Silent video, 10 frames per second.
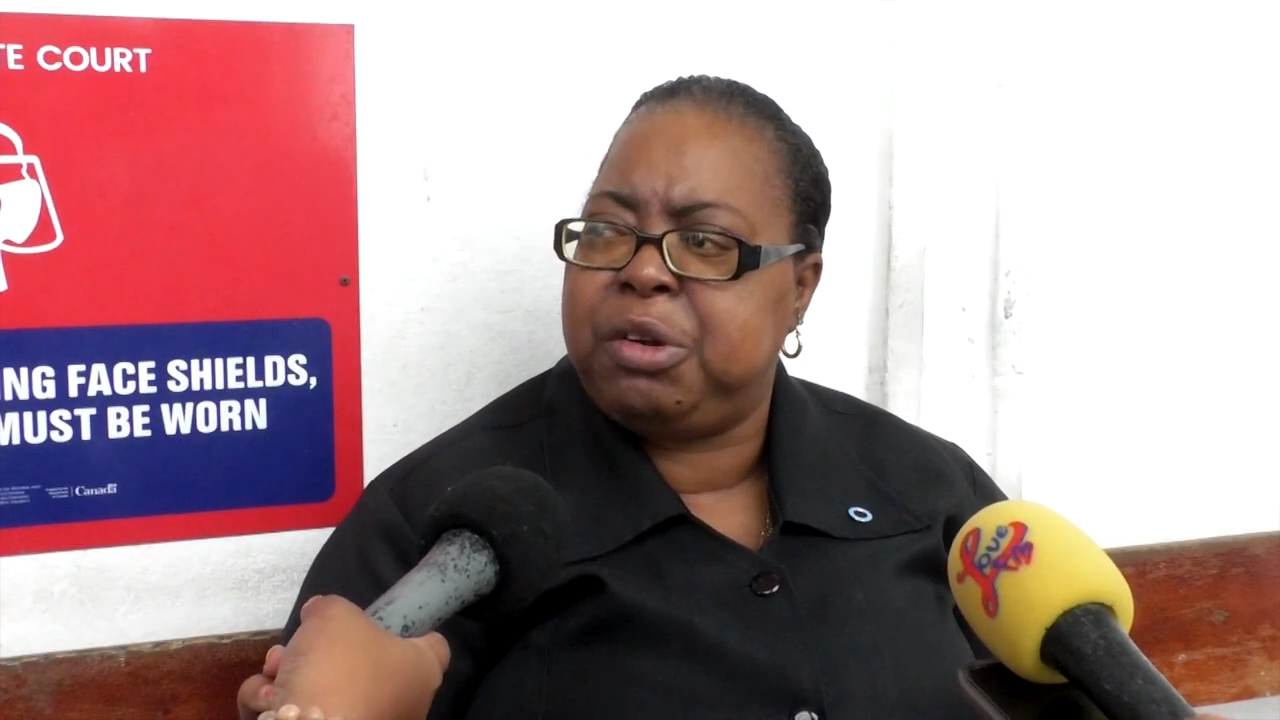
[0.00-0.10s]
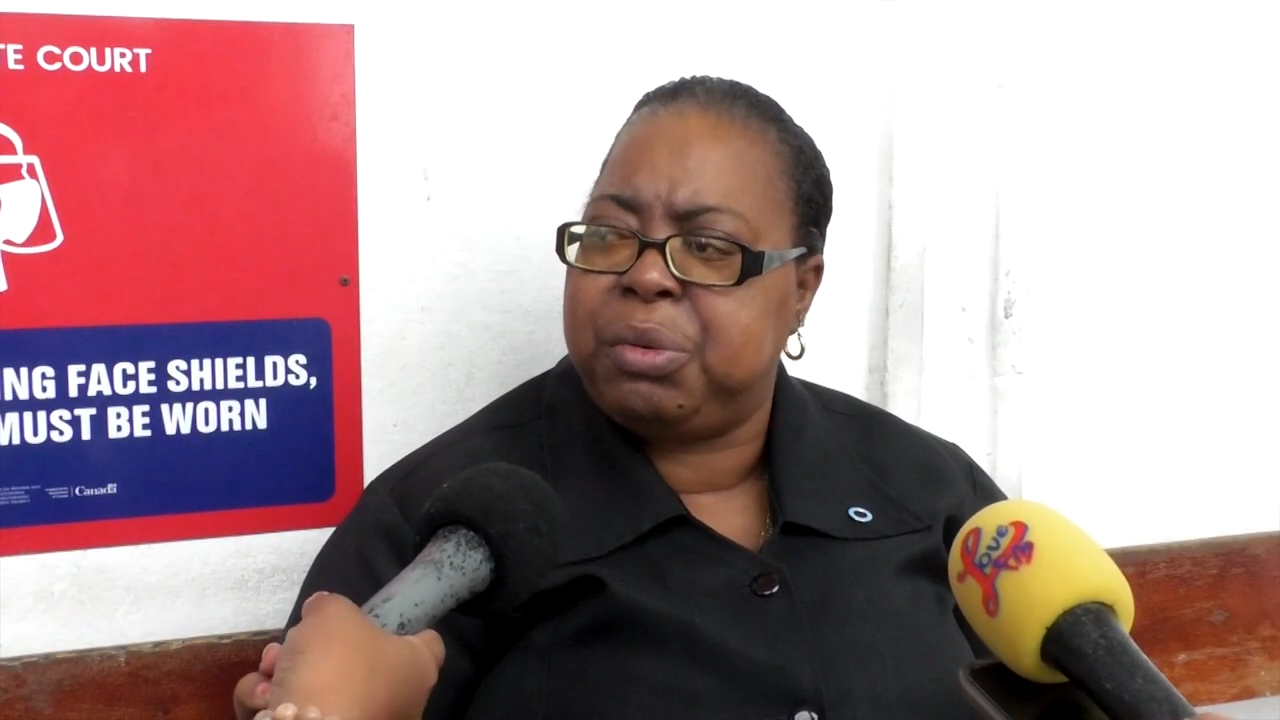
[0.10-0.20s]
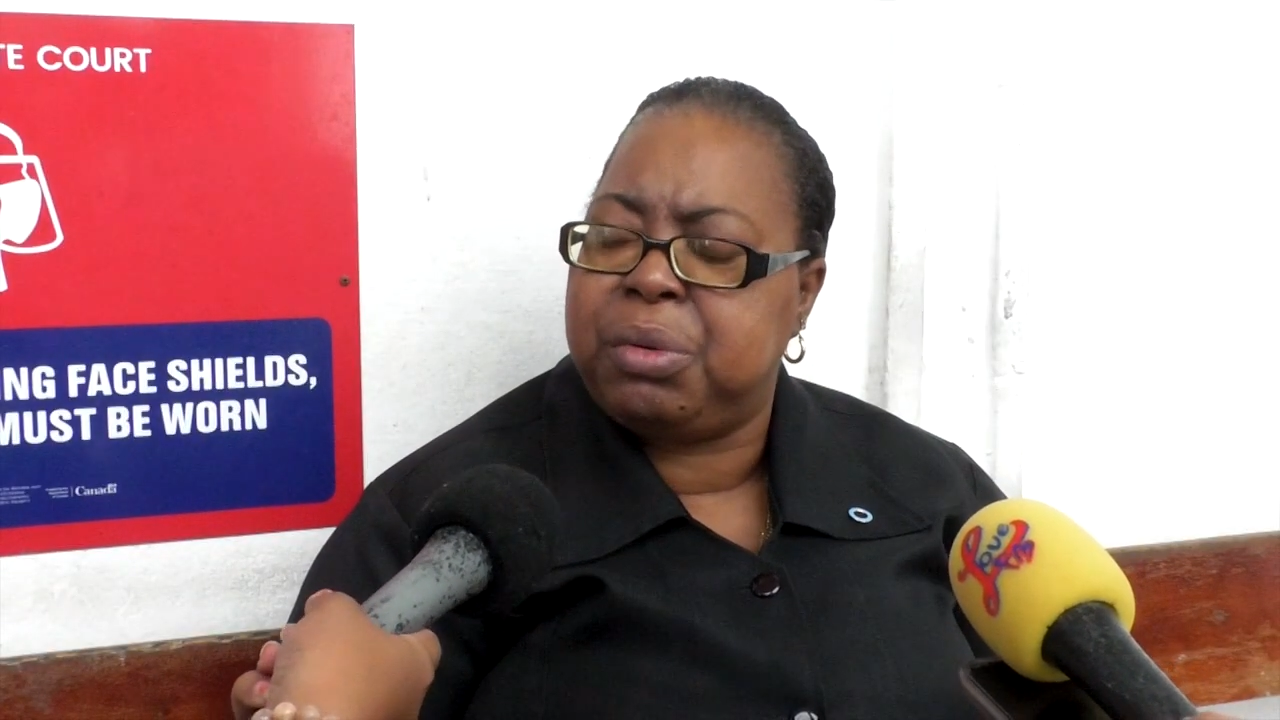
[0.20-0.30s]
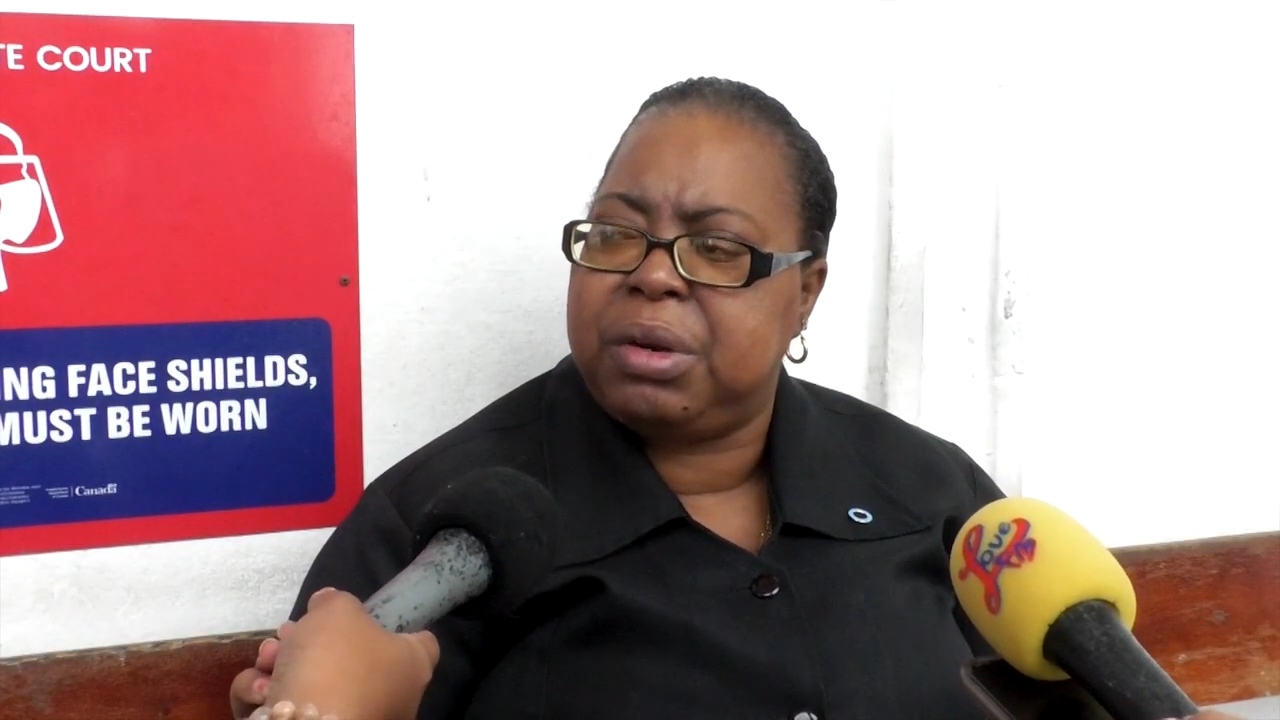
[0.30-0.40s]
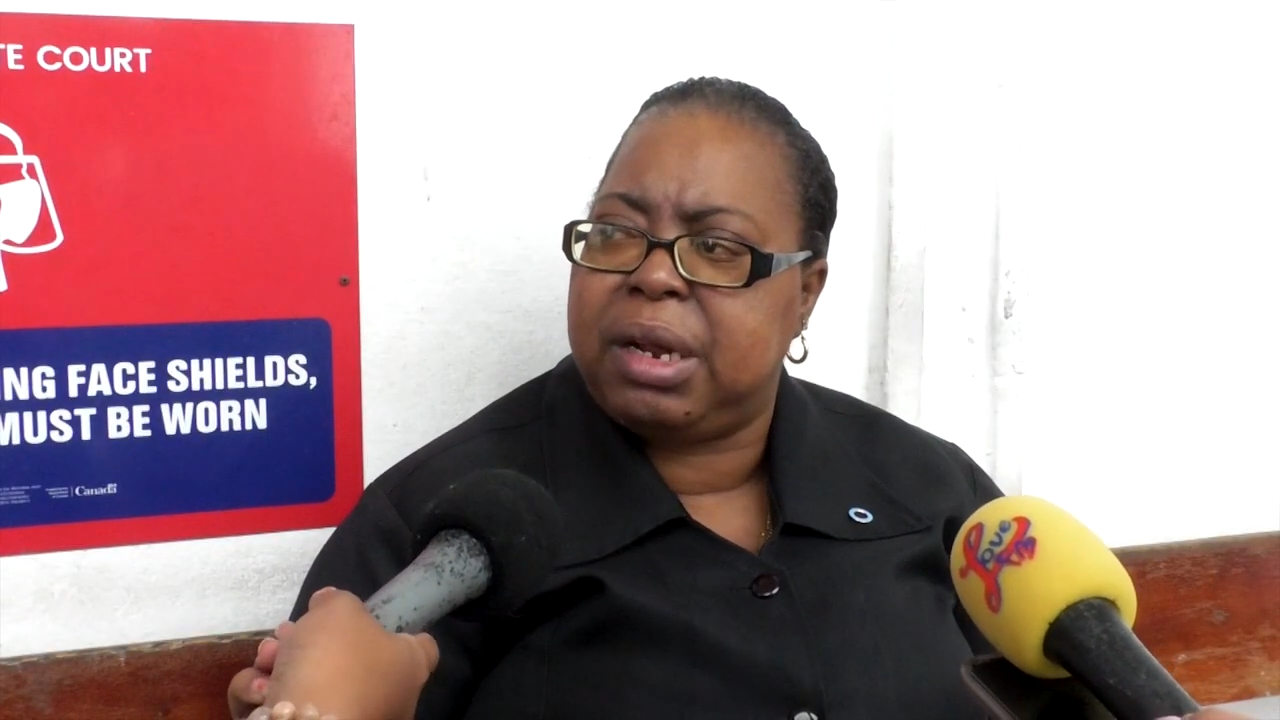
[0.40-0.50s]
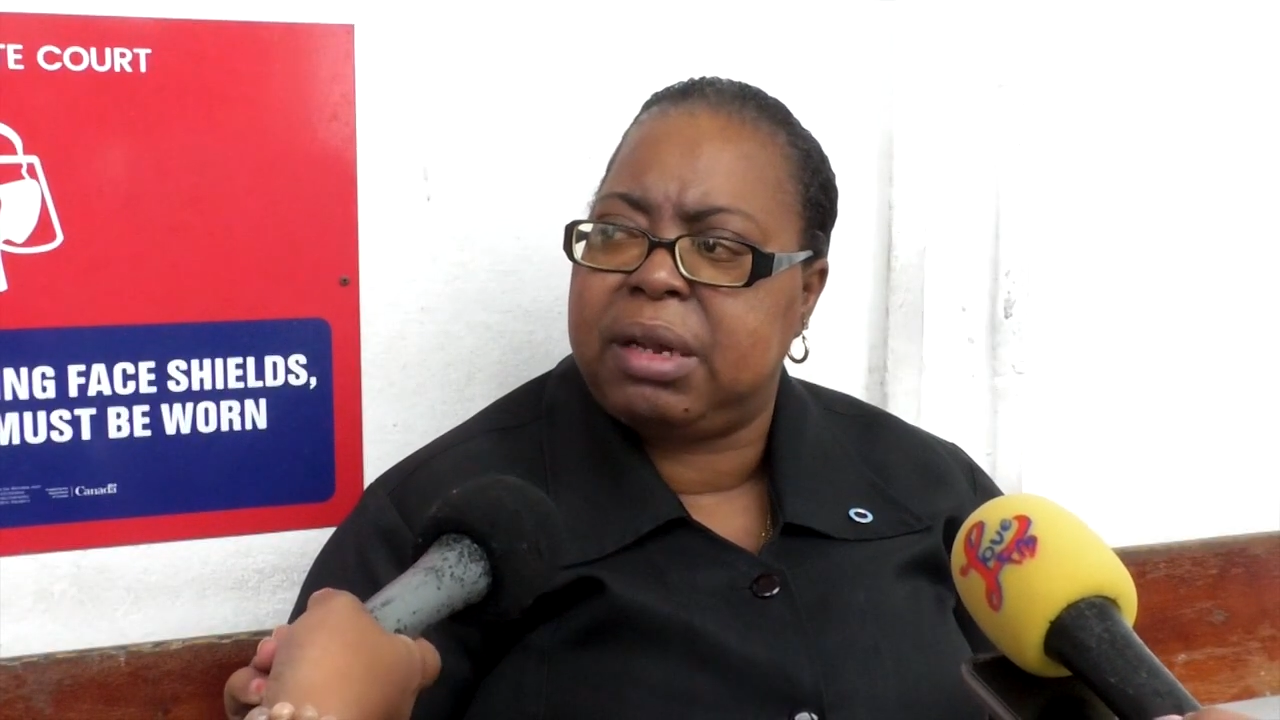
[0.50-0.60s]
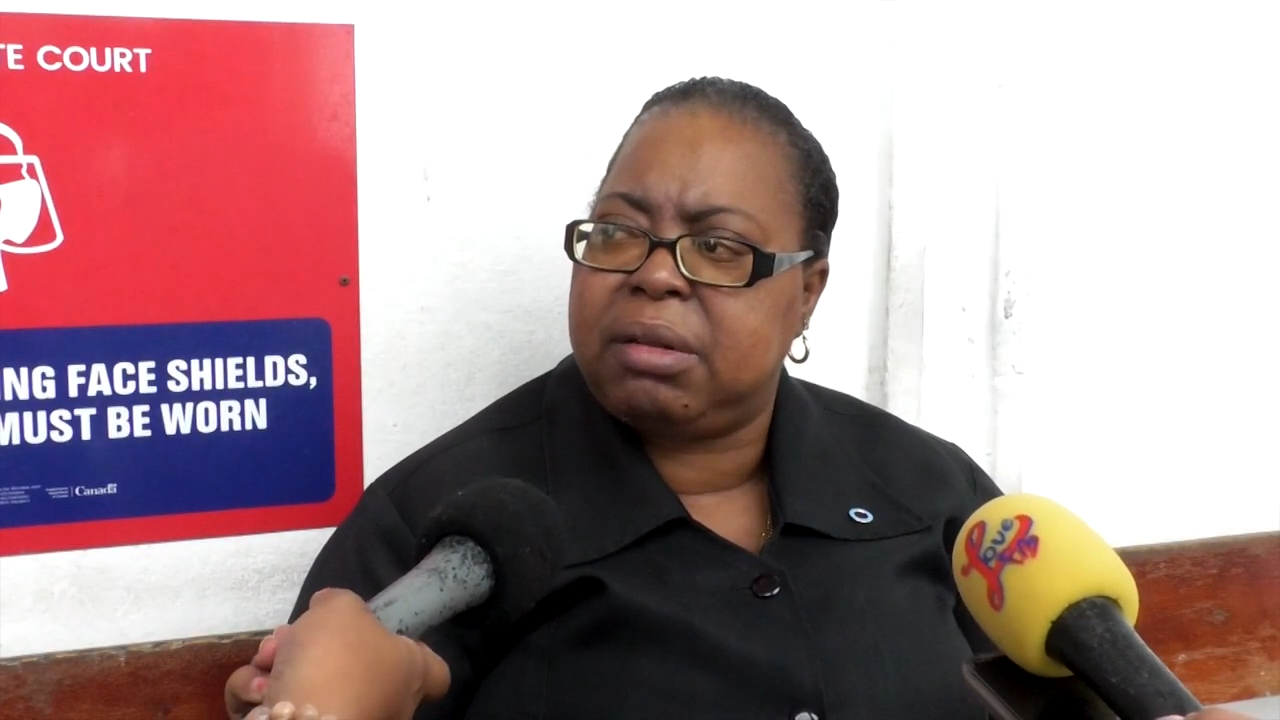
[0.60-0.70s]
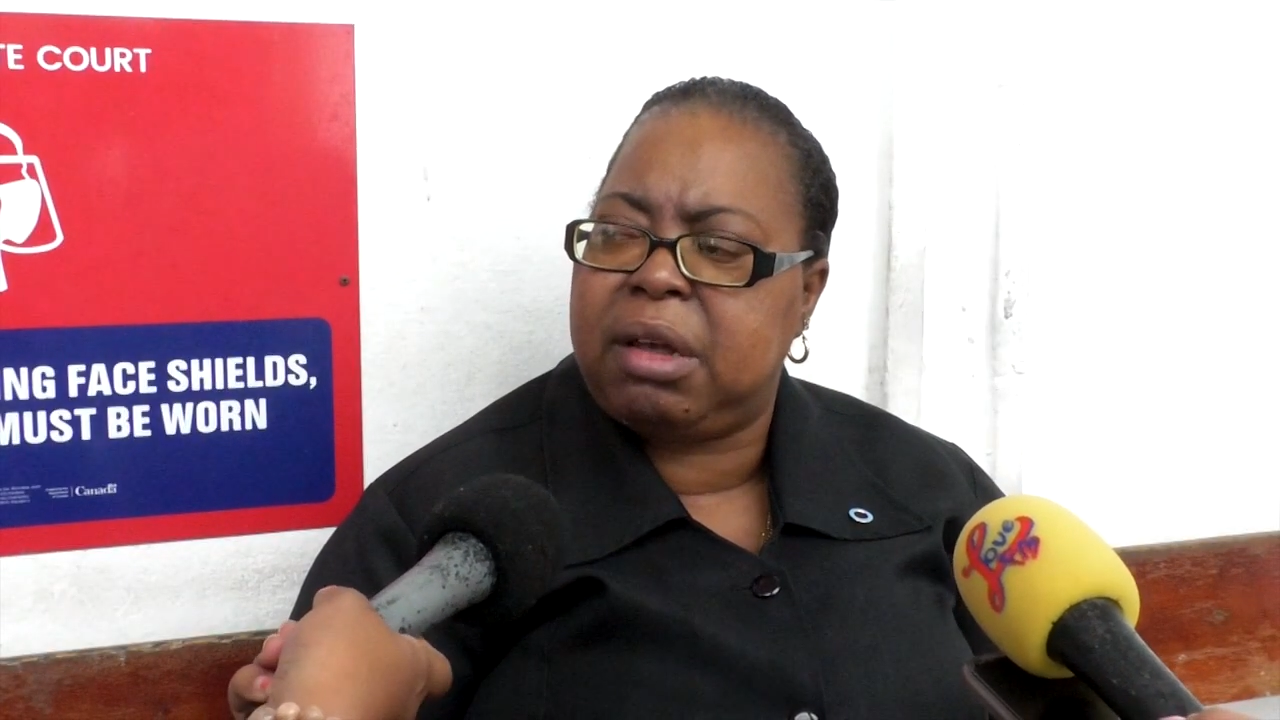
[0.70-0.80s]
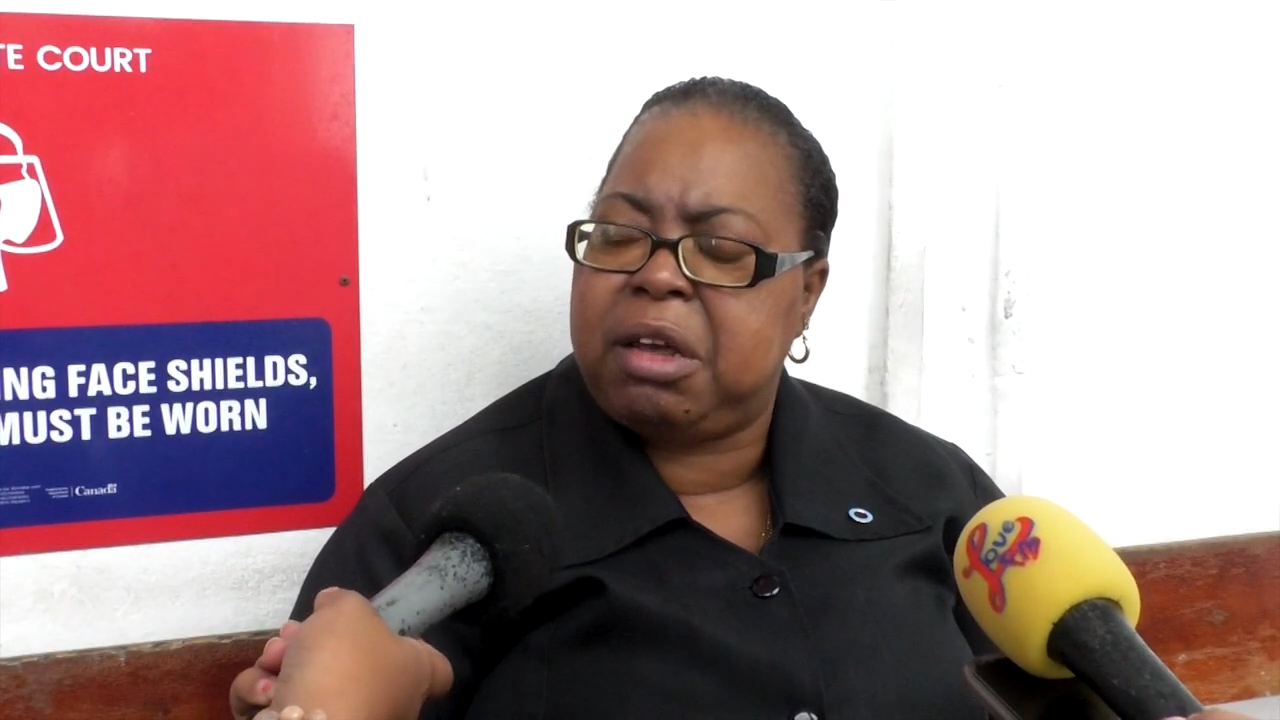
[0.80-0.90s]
know that,